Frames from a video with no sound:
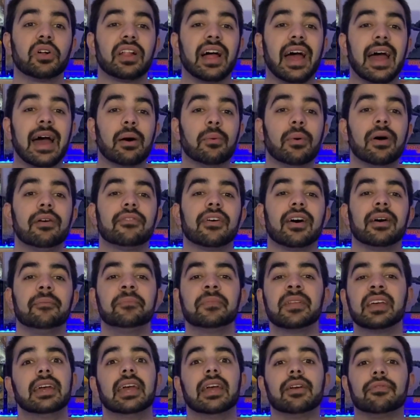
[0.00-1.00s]
However,
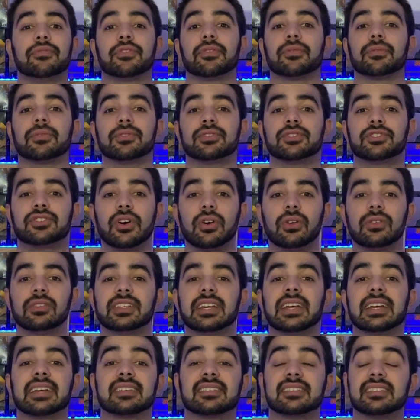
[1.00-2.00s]
if the result
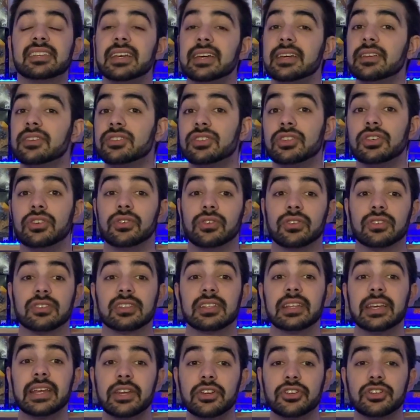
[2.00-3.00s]
exceeds the unit's
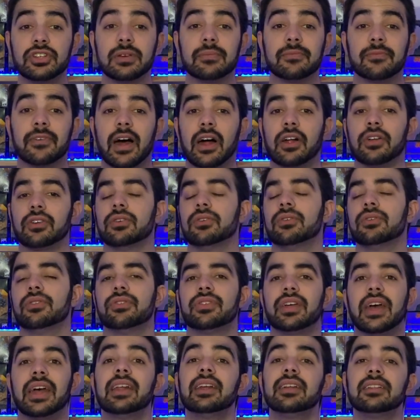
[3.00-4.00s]
leadership value,
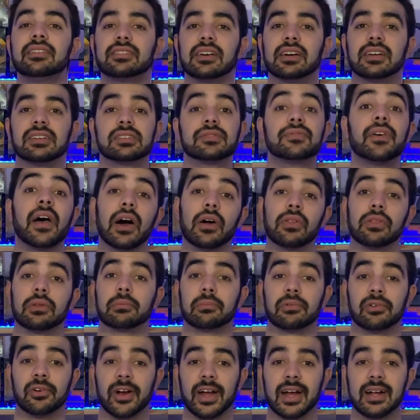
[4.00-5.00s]
then it does fail the
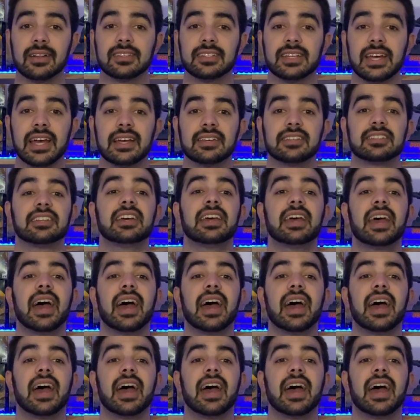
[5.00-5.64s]
morale test